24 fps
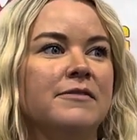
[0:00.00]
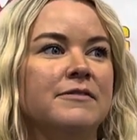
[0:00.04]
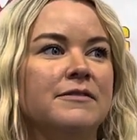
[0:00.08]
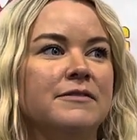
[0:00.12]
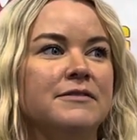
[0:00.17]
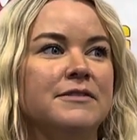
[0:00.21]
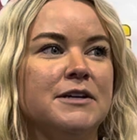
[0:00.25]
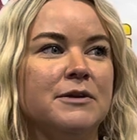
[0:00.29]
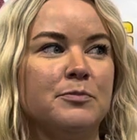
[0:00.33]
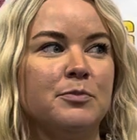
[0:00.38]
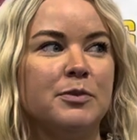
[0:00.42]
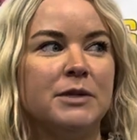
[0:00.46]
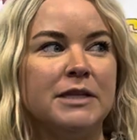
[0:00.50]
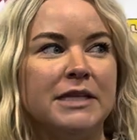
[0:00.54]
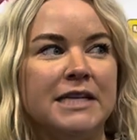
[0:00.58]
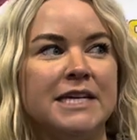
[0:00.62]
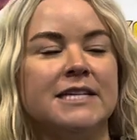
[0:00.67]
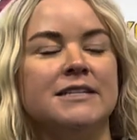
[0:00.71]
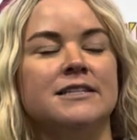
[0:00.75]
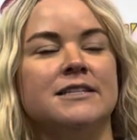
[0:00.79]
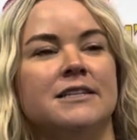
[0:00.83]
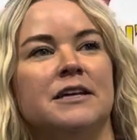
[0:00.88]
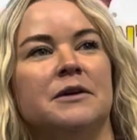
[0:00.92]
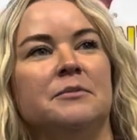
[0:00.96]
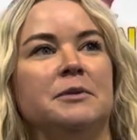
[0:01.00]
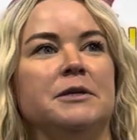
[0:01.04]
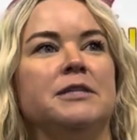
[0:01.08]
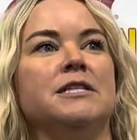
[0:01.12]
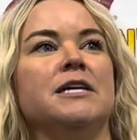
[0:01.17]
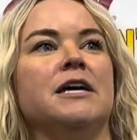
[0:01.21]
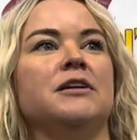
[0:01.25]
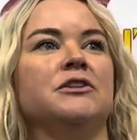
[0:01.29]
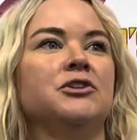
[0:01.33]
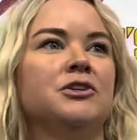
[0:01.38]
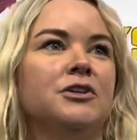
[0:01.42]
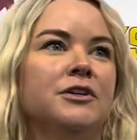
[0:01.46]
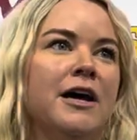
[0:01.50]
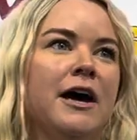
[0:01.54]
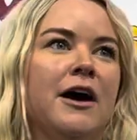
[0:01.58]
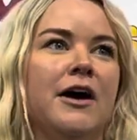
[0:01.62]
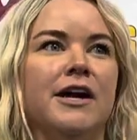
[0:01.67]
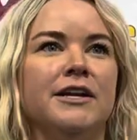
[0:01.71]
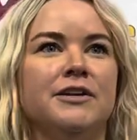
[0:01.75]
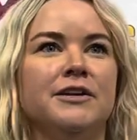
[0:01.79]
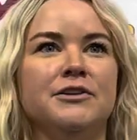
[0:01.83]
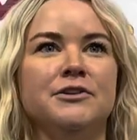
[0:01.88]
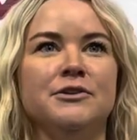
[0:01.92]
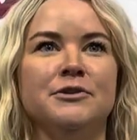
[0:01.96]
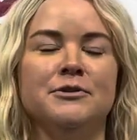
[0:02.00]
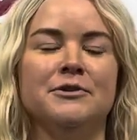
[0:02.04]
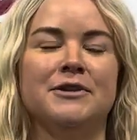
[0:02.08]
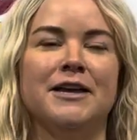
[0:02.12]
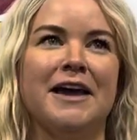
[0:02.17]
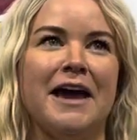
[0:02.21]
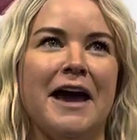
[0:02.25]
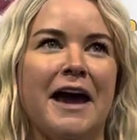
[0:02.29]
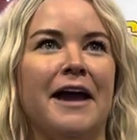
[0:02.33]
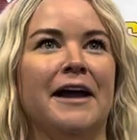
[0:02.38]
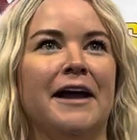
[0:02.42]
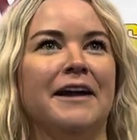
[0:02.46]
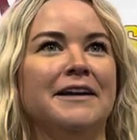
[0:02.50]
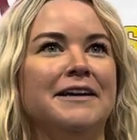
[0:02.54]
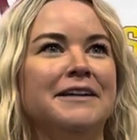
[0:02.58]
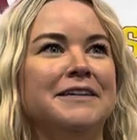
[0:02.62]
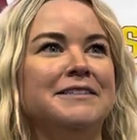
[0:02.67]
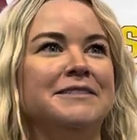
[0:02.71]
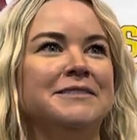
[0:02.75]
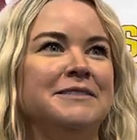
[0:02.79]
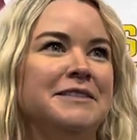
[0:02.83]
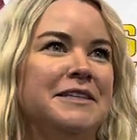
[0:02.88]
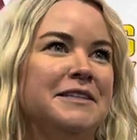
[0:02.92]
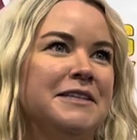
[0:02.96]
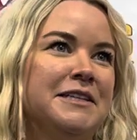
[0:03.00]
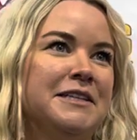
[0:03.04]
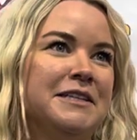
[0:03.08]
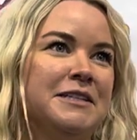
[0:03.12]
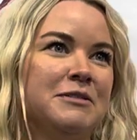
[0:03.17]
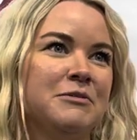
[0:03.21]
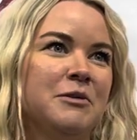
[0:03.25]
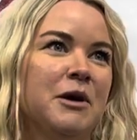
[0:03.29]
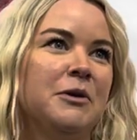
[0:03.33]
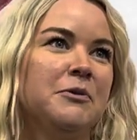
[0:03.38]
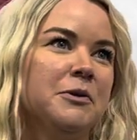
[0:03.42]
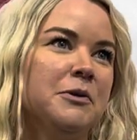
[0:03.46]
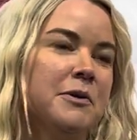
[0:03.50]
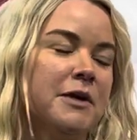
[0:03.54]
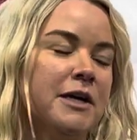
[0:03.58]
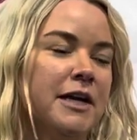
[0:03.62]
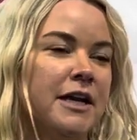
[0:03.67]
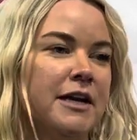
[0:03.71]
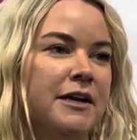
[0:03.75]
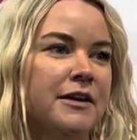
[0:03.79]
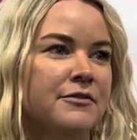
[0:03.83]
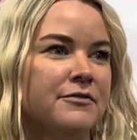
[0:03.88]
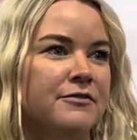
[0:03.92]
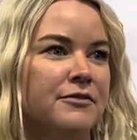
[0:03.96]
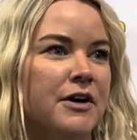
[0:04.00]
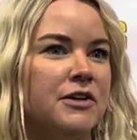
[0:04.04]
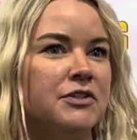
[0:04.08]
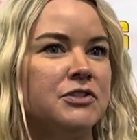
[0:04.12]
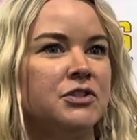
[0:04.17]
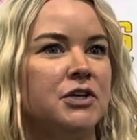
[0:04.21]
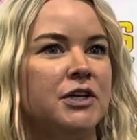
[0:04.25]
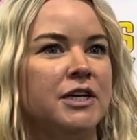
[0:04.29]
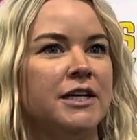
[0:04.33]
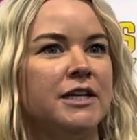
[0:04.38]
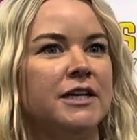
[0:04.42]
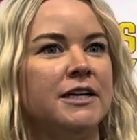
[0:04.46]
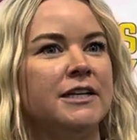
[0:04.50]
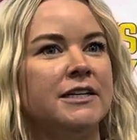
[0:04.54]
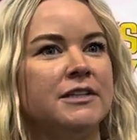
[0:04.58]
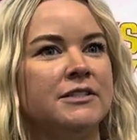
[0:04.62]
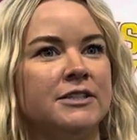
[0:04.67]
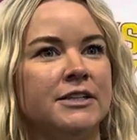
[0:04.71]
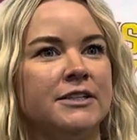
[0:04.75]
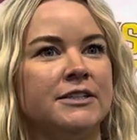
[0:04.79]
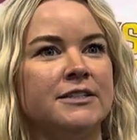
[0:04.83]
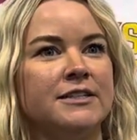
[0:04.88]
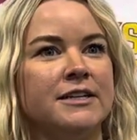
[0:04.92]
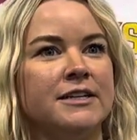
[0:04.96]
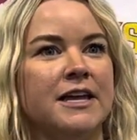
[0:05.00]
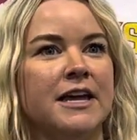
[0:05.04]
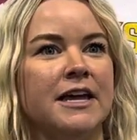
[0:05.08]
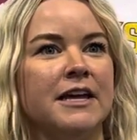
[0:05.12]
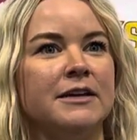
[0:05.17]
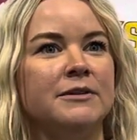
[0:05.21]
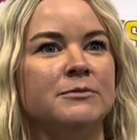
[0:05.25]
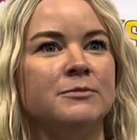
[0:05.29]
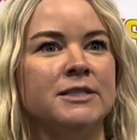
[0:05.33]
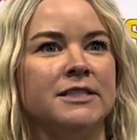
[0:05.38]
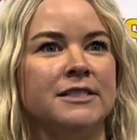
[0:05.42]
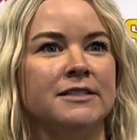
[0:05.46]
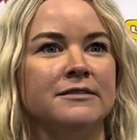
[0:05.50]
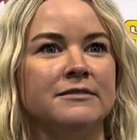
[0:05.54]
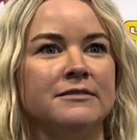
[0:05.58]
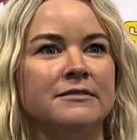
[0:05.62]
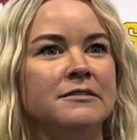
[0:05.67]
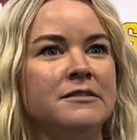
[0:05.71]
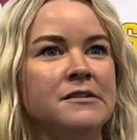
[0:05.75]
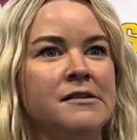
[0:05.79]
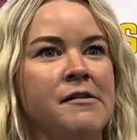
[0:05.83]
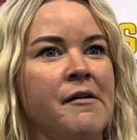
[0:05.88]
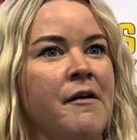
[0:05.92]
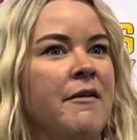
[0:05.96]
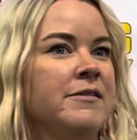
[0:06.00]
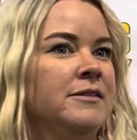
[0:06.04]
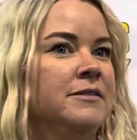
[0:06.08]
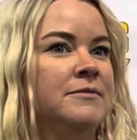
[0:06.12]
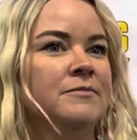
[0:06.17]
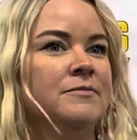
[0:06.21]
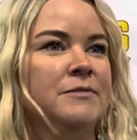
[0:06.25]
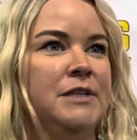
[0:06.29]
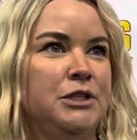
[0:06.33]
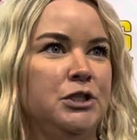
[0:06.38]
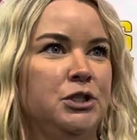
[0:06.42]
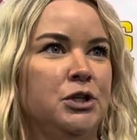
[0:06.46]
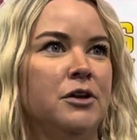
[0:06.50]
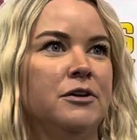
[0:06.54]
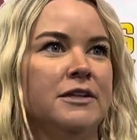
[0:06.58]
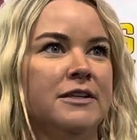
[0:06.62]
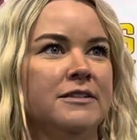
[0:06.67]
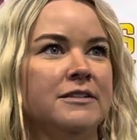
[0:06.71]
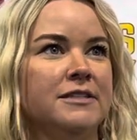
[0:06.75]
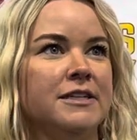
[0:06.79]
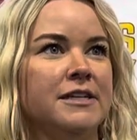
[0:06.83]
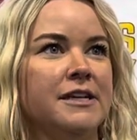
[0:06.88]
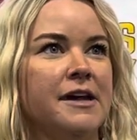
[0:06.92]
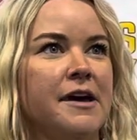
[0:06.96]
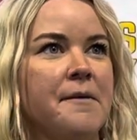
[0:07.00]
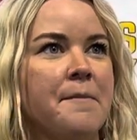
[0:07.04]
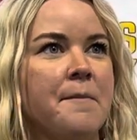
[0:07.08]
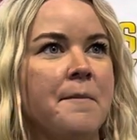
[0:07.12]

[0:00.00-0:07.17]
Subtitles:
they're playing to their potential now. I knew they had it, and that's why we were getting frustrated in certain games, and they showed it today.